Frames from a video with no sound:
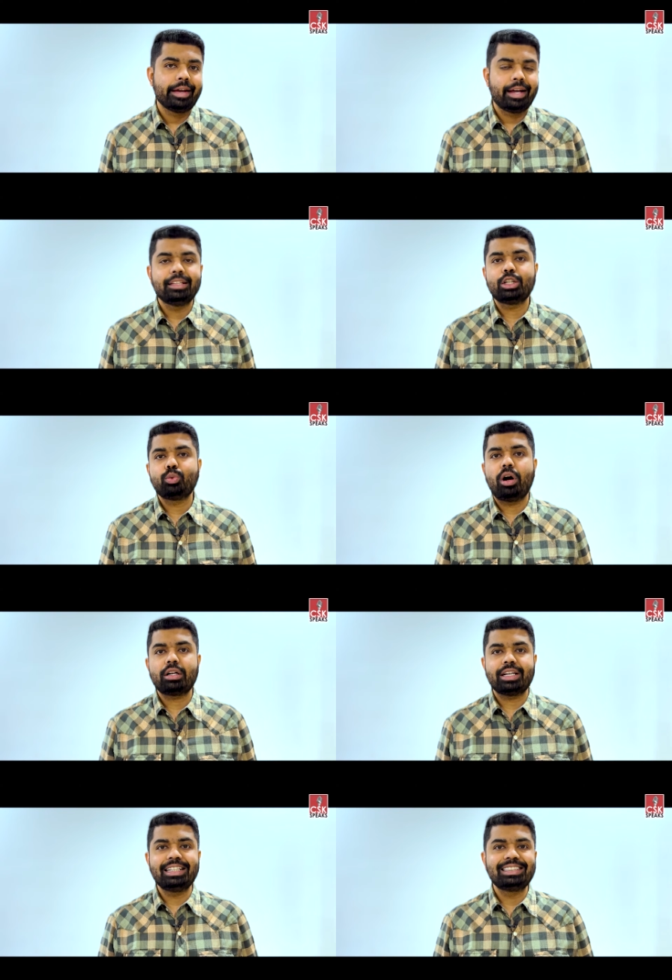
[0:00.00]
and that's what
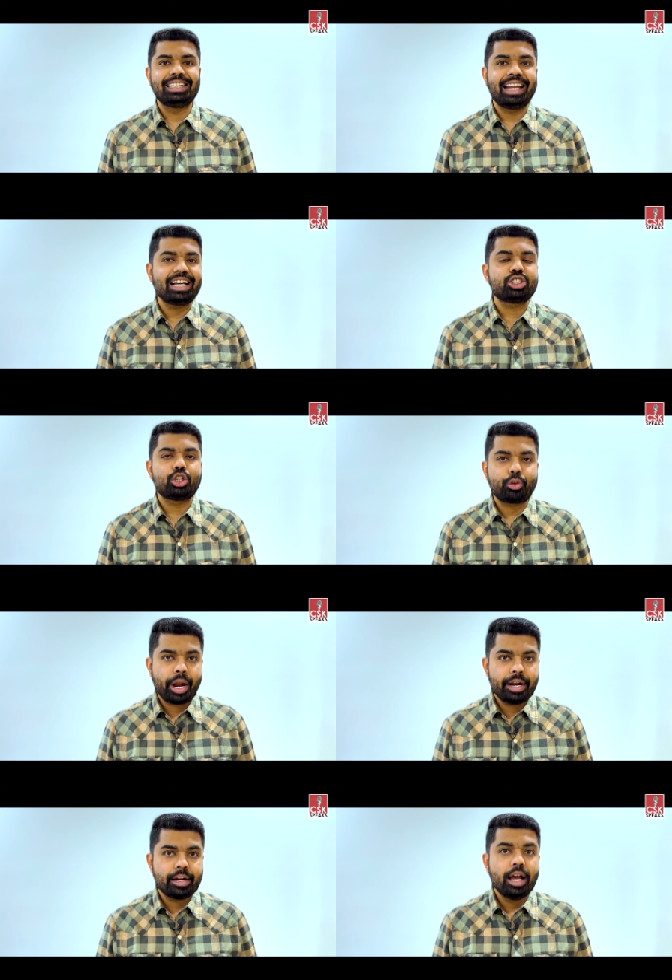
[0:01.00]
is the next
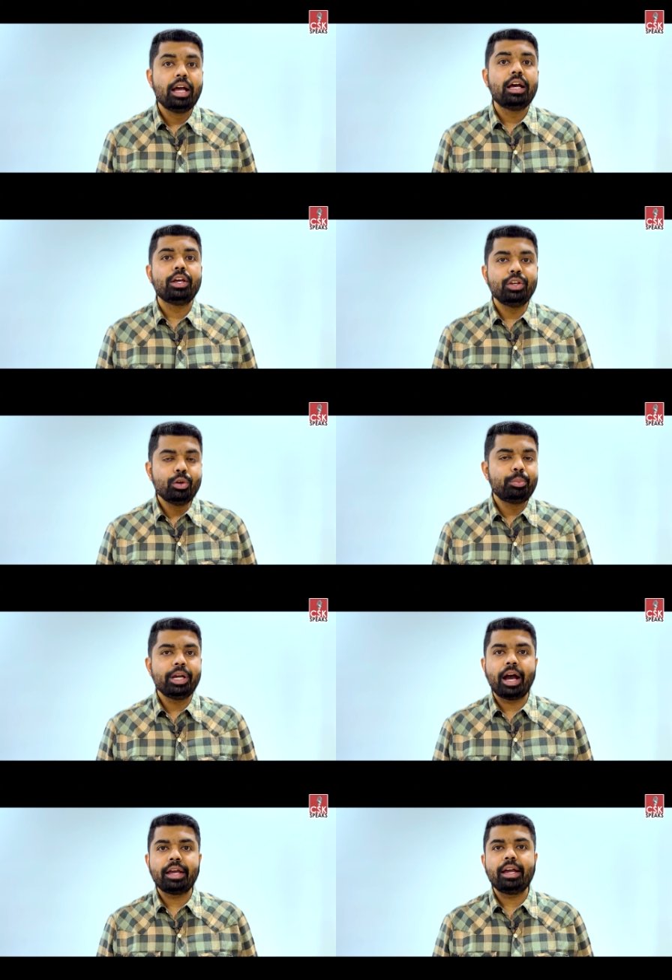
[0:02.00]
trend,
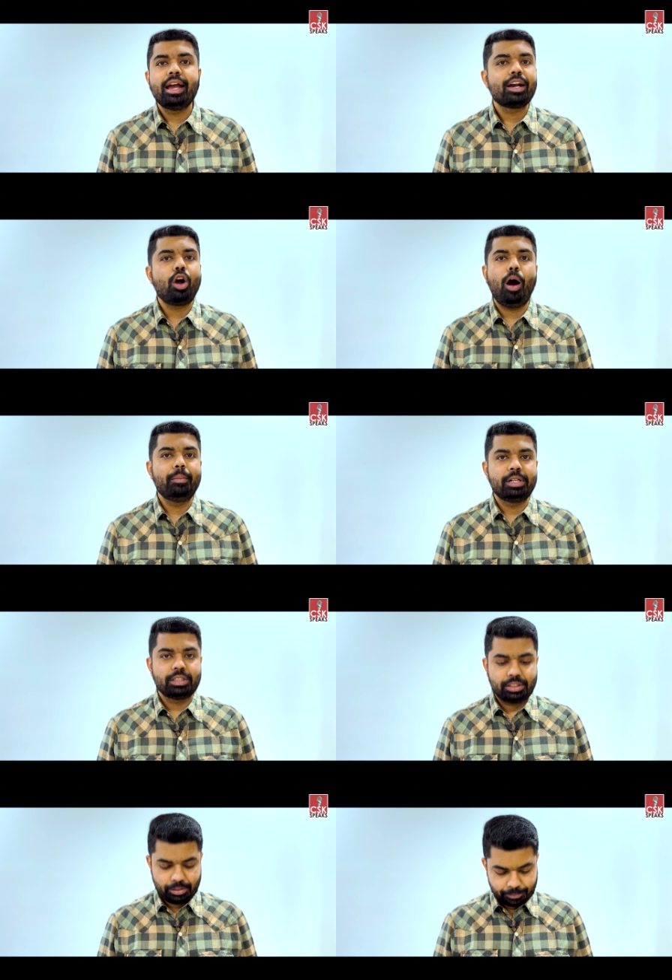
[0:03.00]
UPI
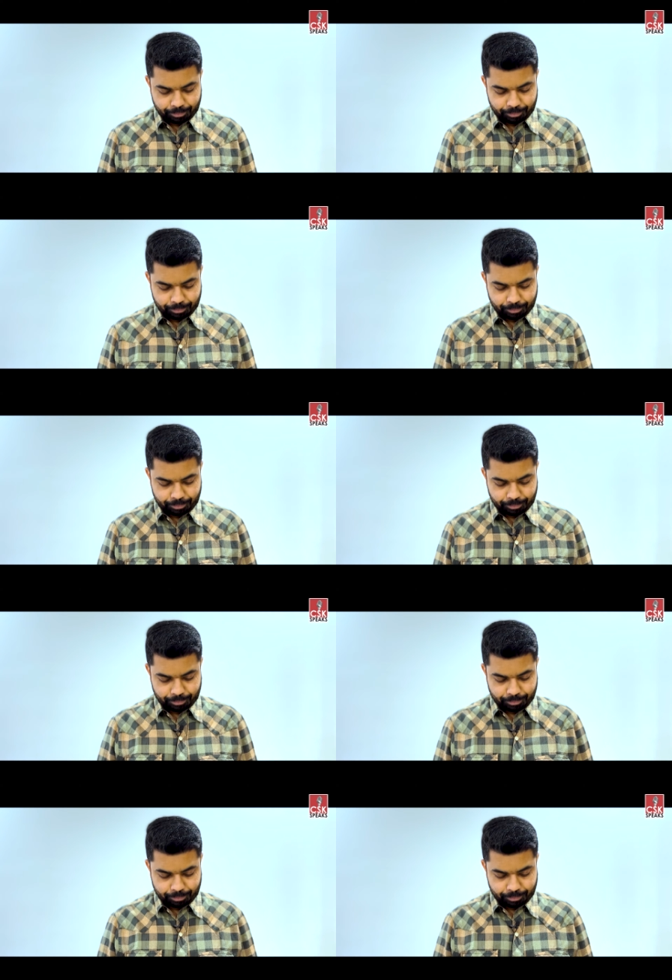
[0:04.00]
commerce.